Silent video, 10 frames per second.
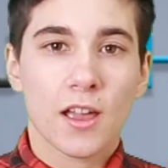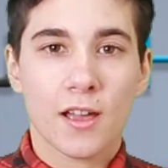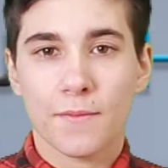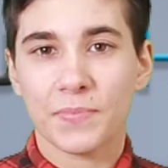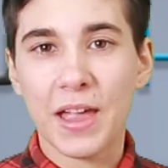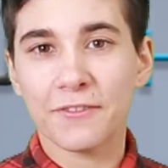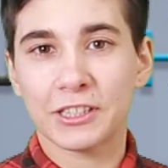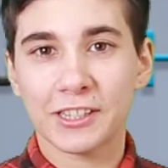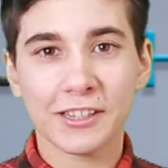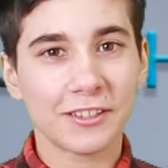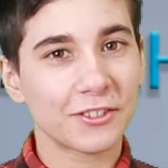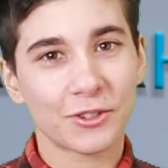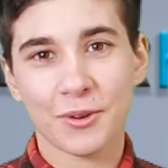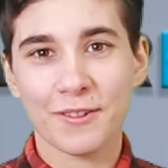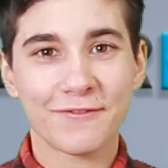I've seen
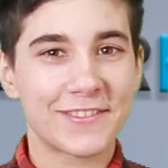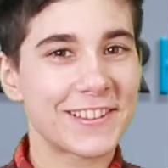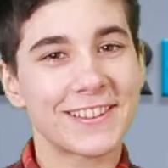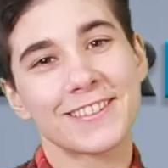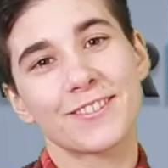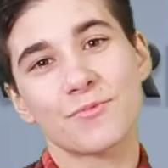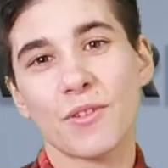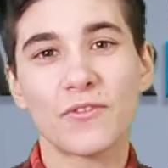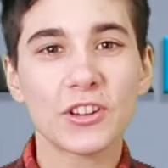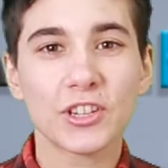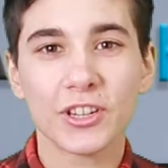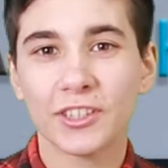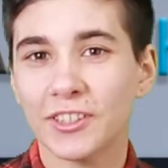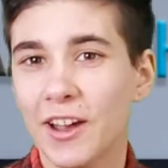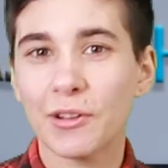sort of these
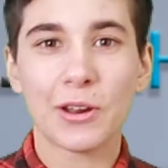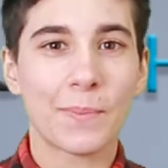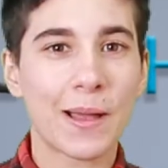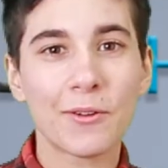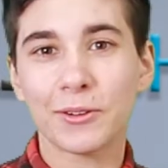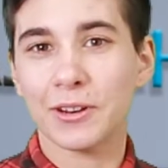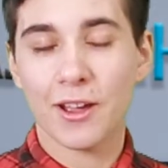revisions out and about